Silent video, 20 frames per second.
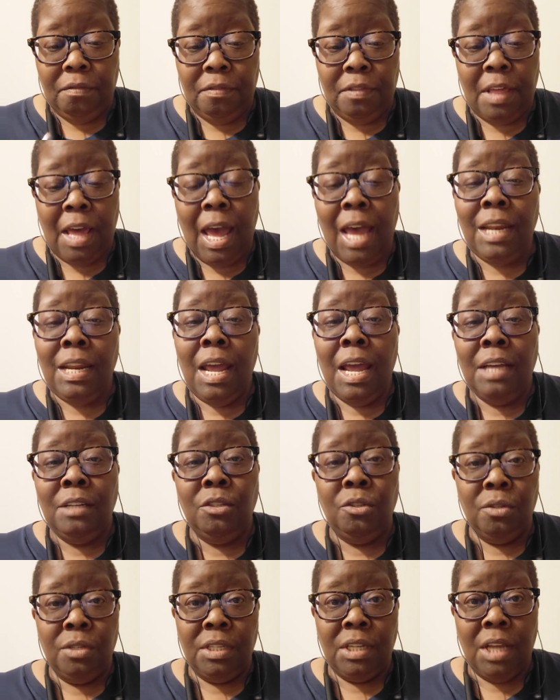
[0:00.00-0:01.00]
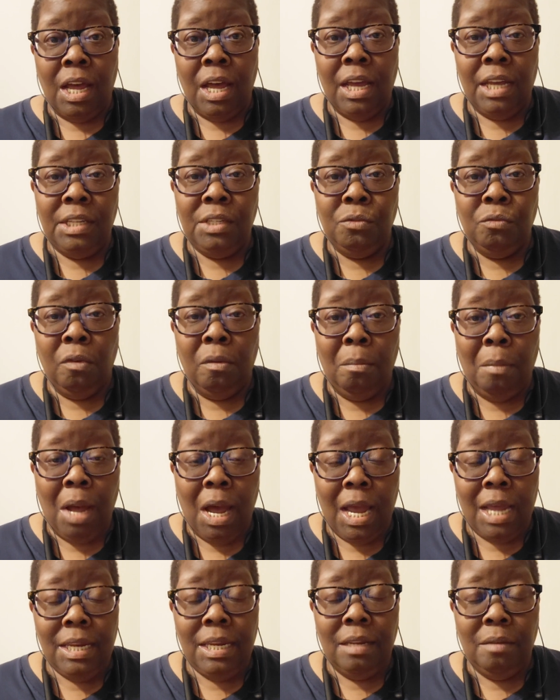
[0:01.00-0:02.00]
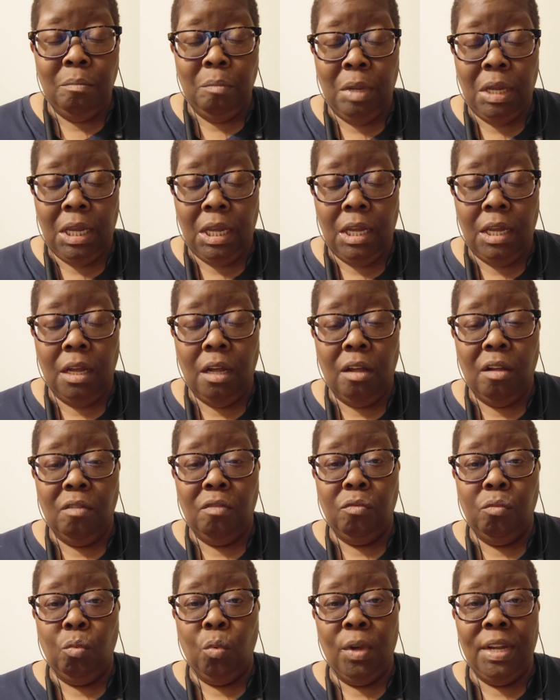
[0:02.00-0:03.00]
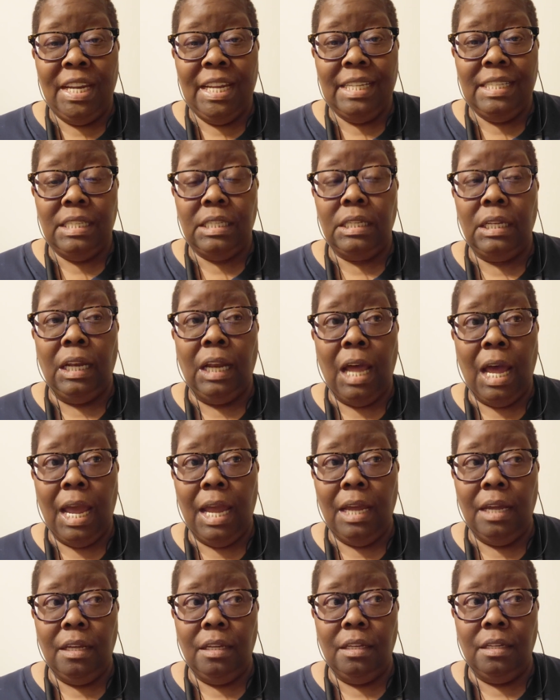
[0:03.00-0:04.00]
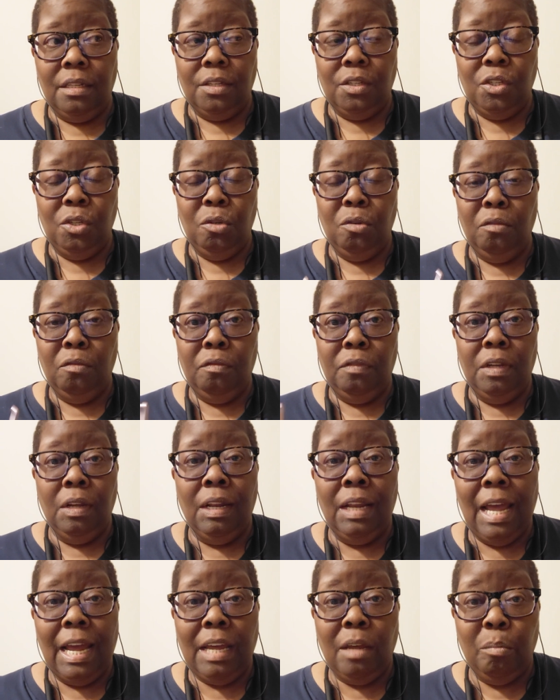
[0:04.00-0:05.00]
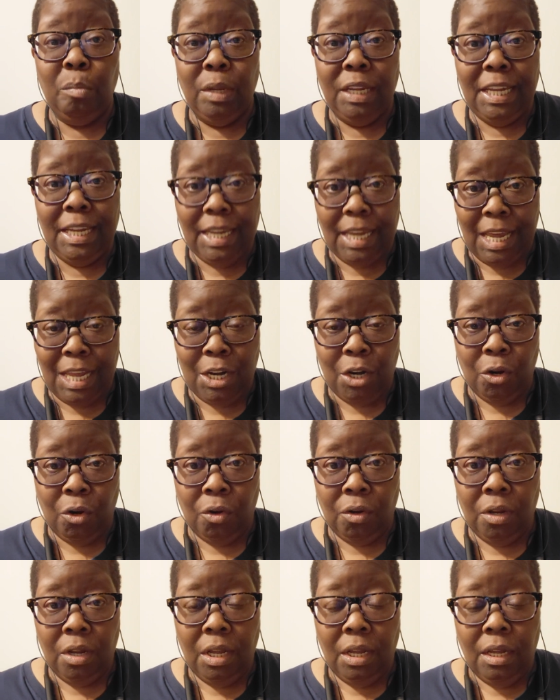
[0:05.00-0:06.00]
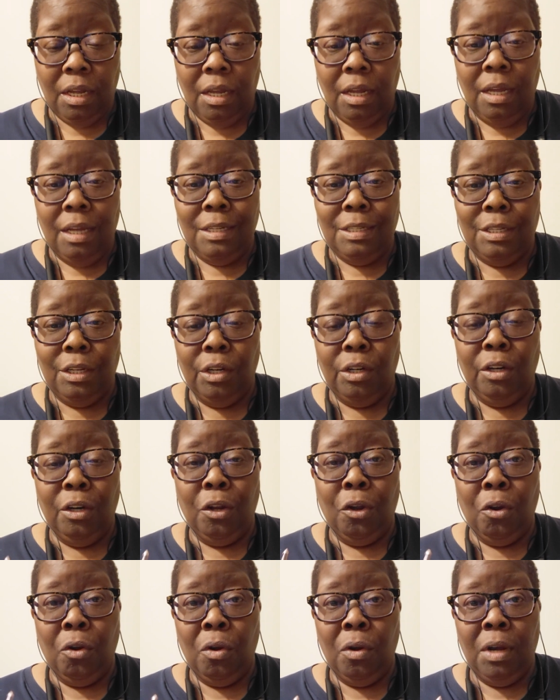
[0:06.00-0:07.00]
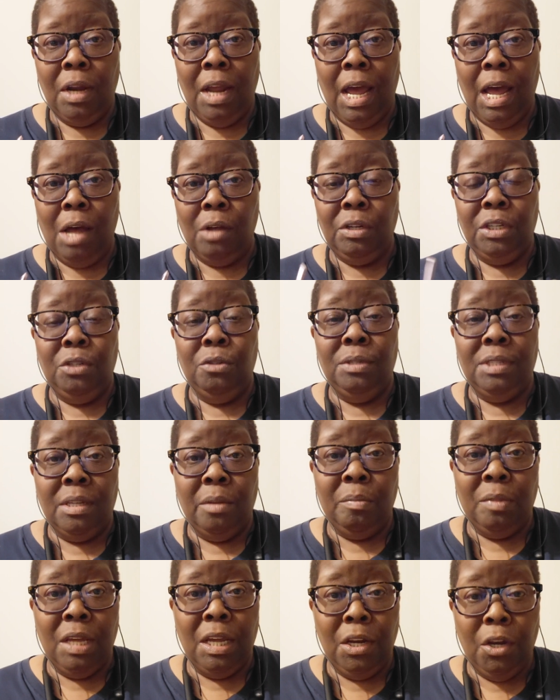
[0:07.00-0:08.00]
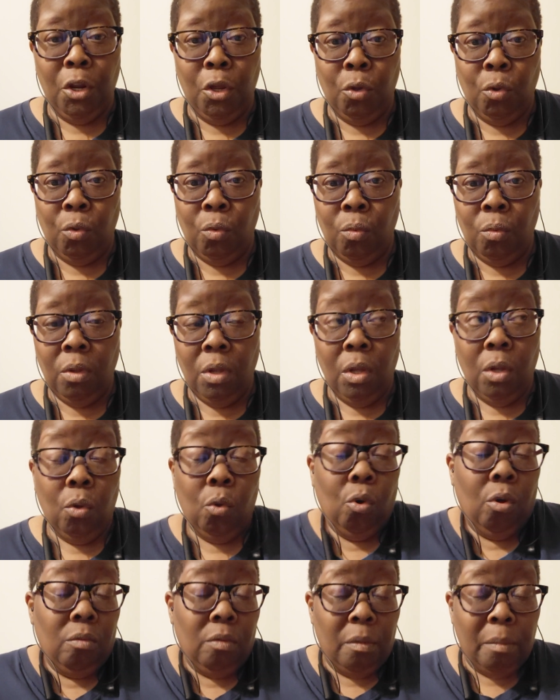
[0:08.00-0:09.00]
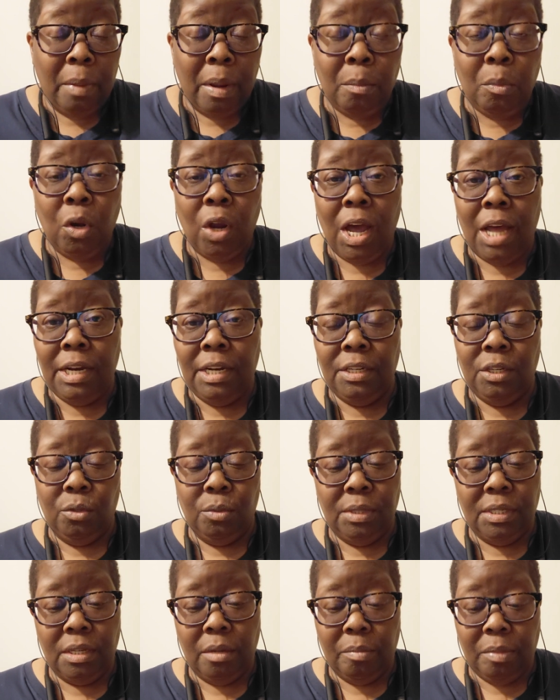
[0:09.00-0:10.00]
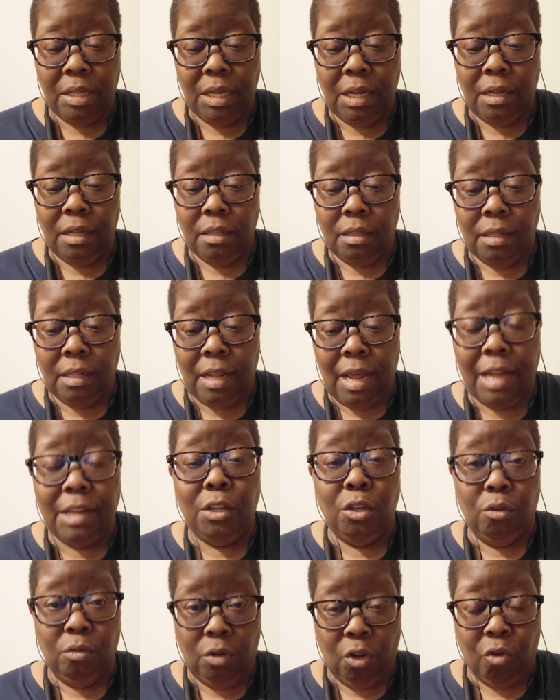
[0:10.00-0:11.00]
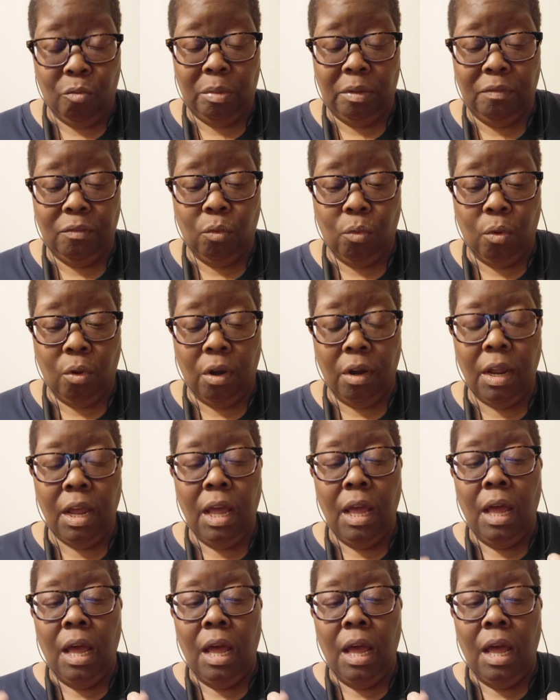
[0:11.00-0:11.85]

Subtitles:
That exercise reminded me of what it's like to feel like a beginner, to learn how to do something new or remember how to do something that you learned before,